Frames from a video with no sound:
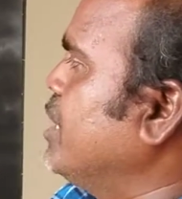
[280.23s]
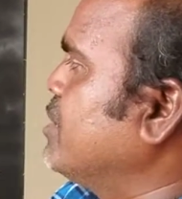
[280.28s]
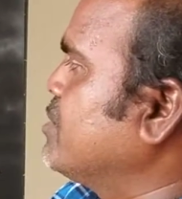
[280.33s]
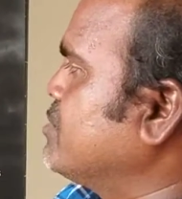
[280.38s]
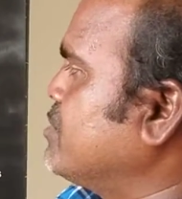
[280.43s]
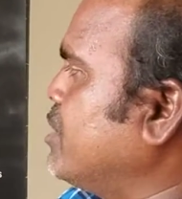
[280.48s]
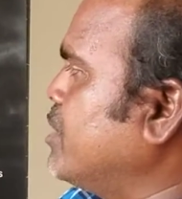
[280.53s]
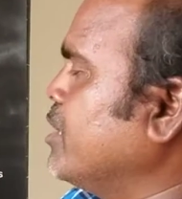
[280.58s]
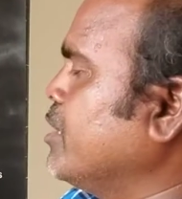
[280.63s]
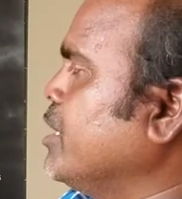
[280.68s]

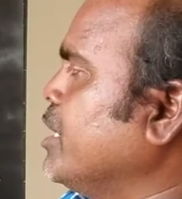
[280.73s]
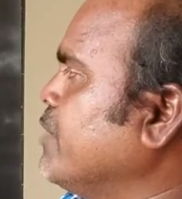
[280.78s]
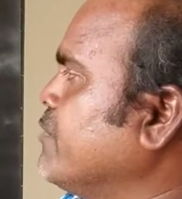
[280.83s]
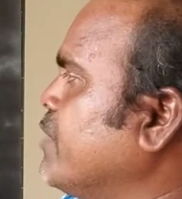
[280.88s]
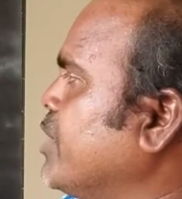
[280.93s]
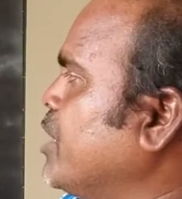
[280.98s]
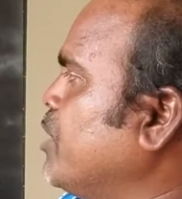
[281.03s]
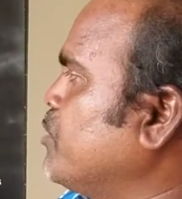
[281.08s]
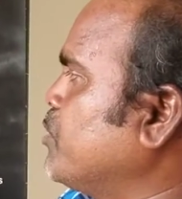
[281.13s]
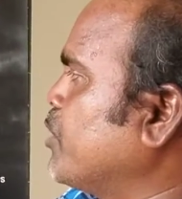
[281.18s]
suddenly
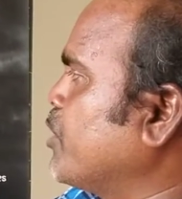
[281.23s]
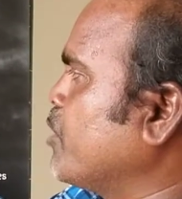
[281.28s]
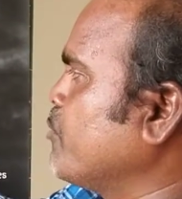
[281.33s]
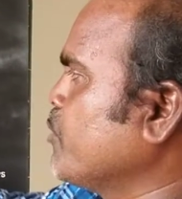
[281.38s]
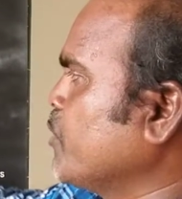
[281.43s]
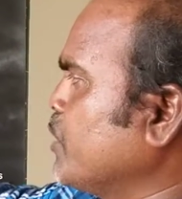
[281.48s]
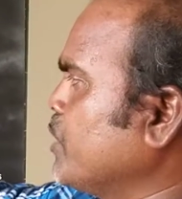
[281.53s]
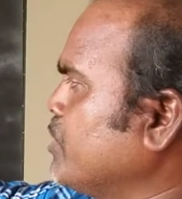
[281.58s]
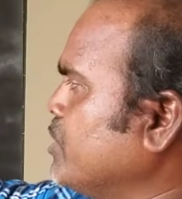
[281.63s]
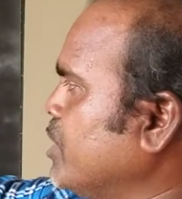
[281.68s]
we have to
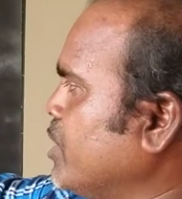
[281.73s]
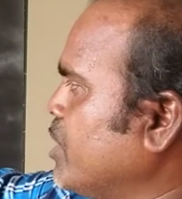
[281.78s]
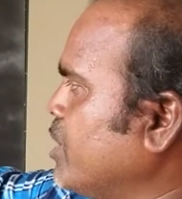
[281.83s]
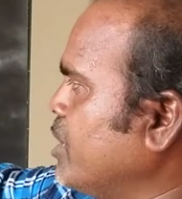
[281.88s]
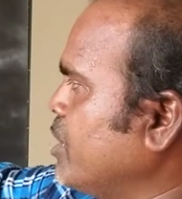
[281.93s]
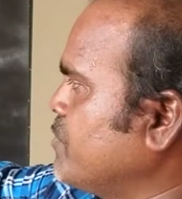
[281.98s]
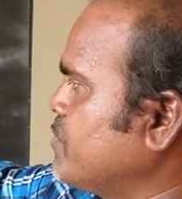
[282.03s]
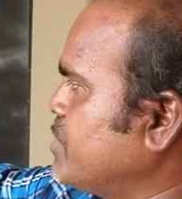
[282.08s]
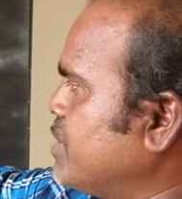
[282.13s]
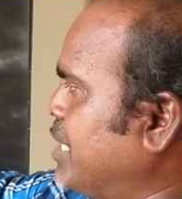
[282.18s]
remove in the
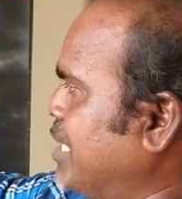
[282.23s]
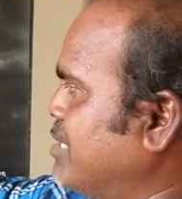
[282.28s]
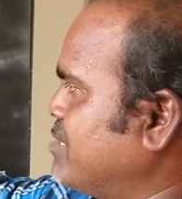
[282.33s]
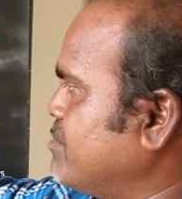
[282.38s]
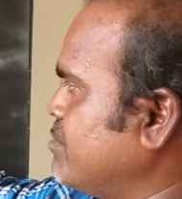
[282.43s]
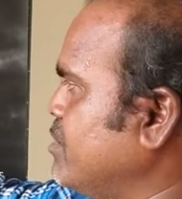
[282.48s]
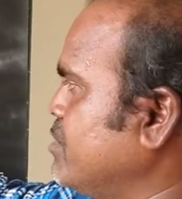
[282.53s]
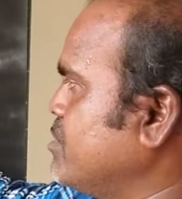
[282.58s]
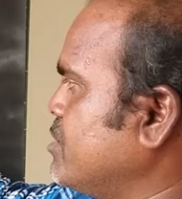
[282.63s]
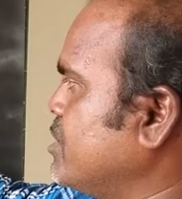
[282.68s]
leaves
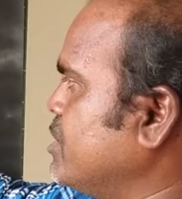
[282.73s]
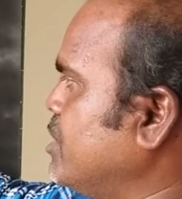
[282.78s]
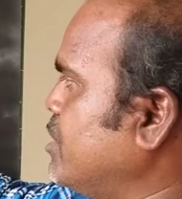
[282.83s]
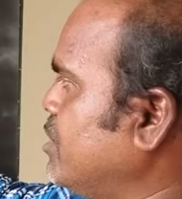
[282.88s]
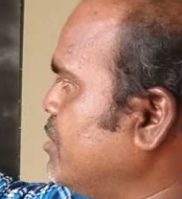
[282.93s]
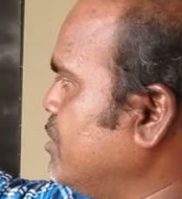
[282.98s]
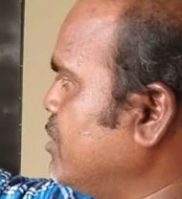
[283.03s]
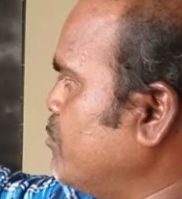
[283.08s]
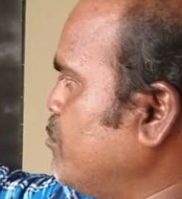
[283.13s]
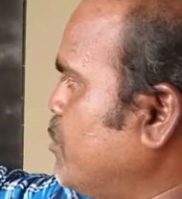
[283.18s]
as well as in the
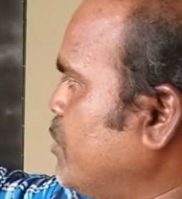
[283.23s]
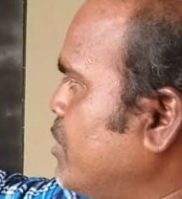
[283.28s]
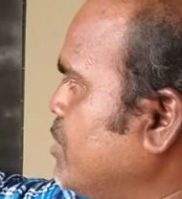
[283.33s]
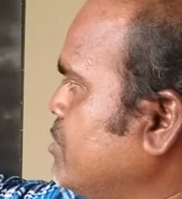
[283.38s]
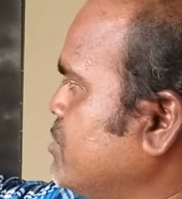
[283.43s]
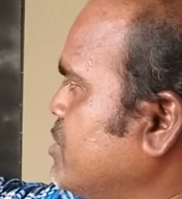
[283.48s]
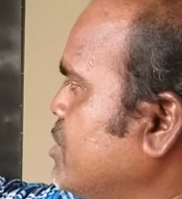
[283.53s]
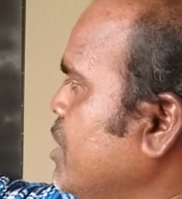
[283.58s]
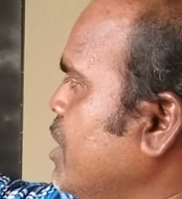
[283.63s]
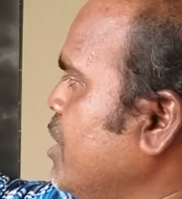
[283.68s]
other
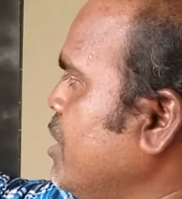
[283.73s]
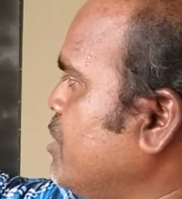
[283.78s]
parts.